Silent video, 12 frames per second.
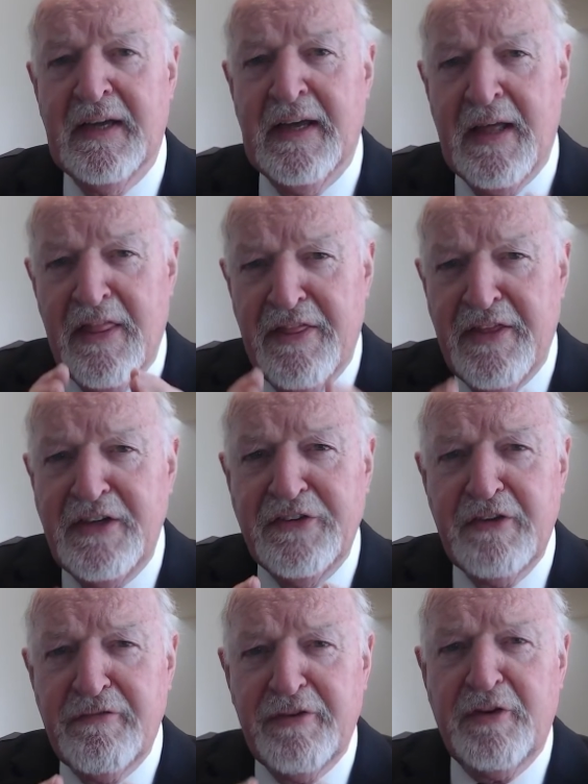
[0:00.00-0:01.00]
These
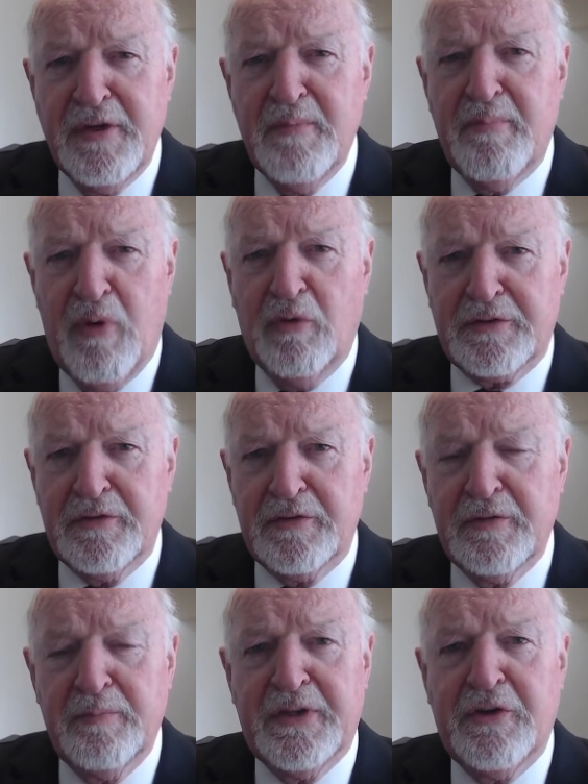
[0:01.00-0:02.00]
are very
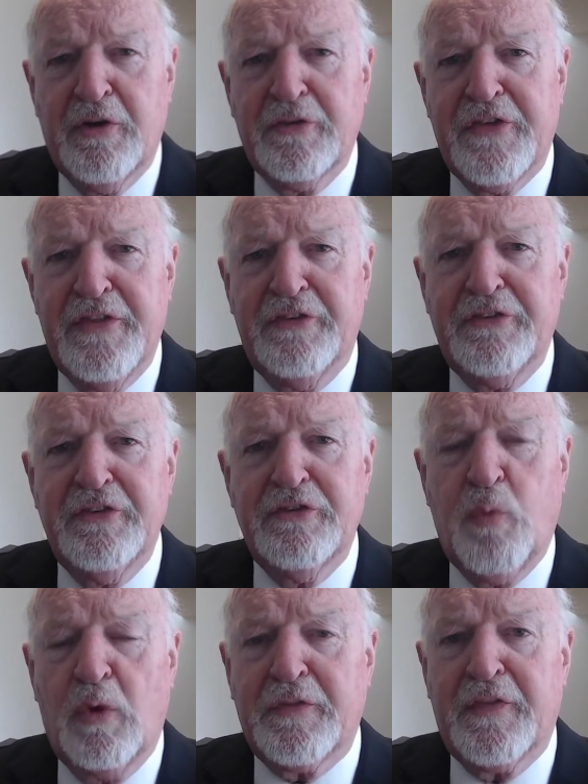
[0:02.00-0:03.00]
important because this
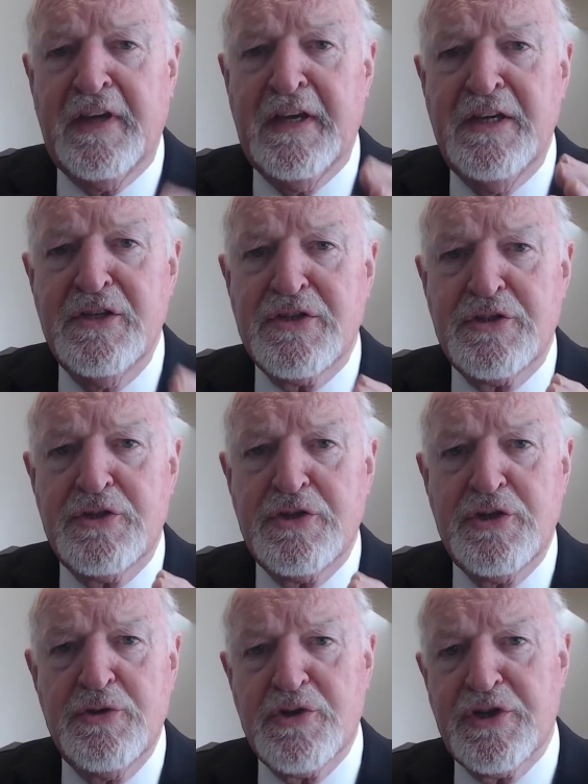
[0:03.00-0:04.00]
is what the
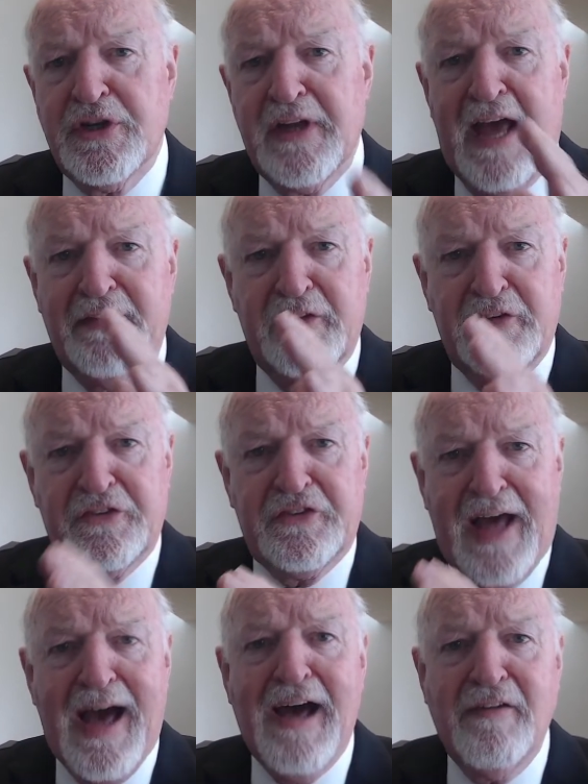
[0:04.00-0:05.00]
institution and the
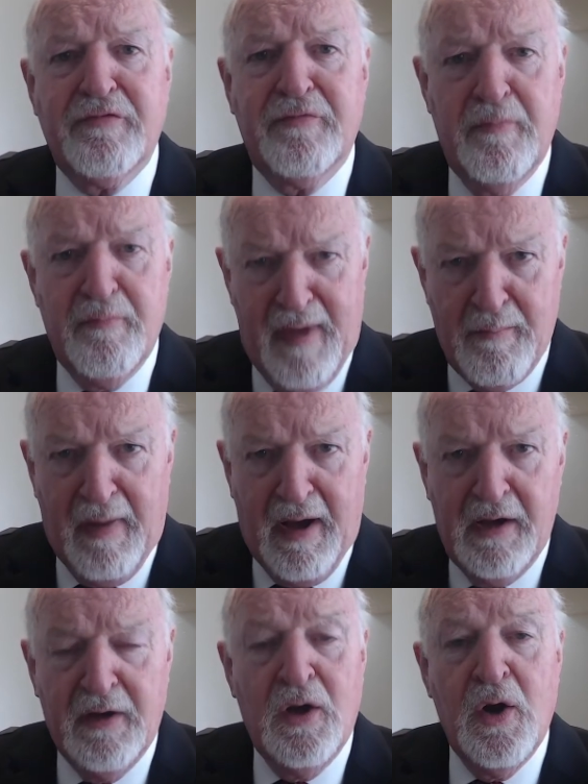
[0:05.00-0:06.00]
staff member
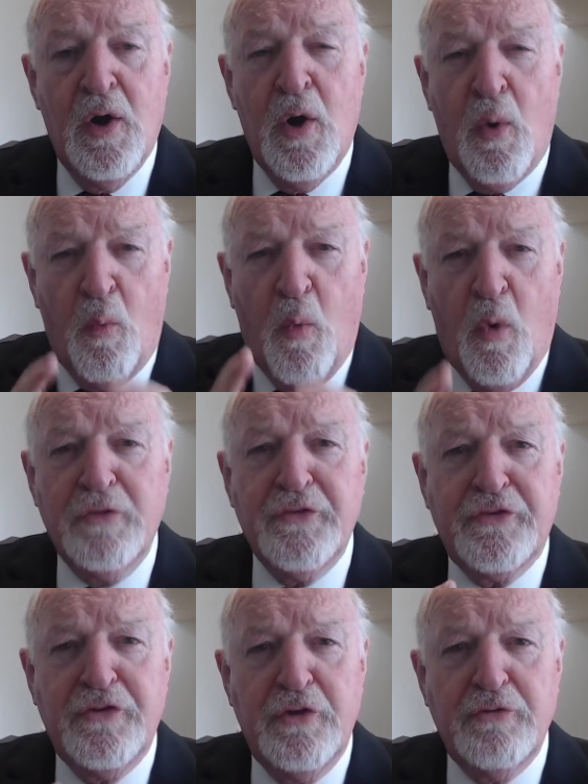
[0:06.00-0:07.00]

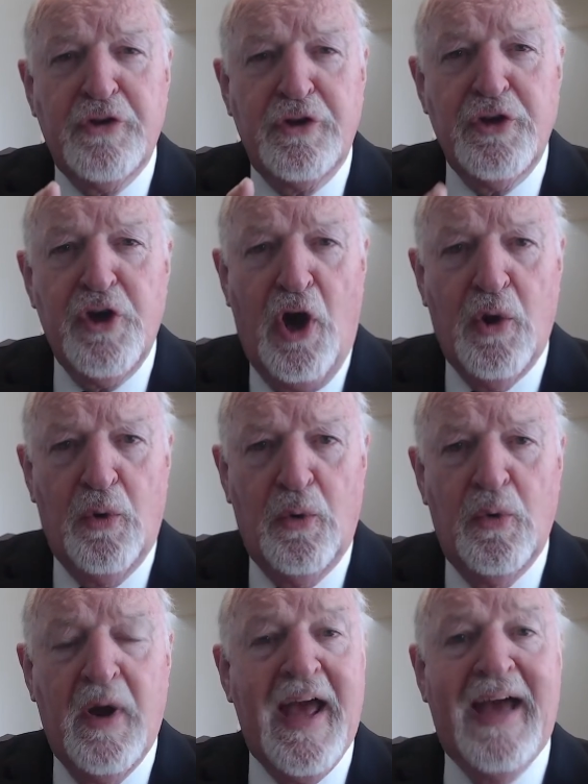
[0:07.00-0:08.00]
wants you to
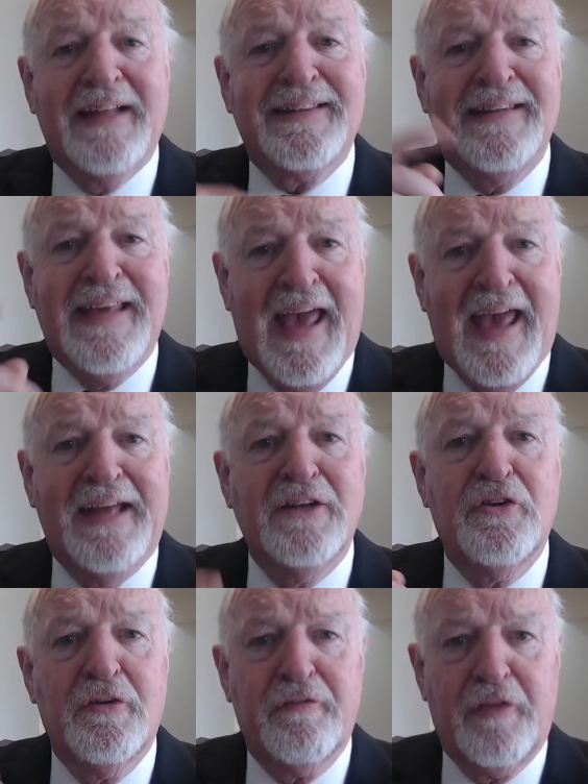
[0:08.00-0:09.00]
know at the
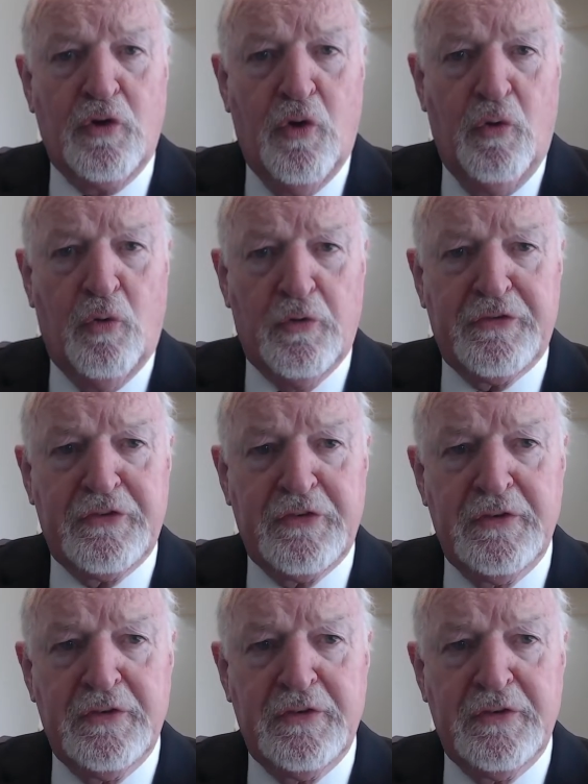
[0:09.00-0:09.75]
end of the course.